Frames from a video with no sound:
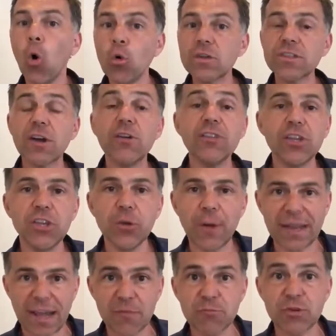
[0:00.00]
Also, the
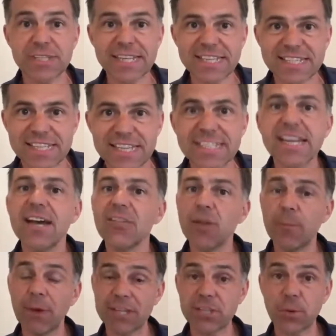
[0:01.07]
UN have predicted
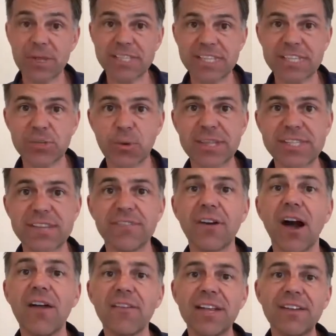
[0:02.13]
that by
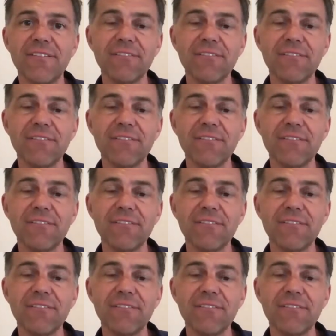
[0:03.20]
2025,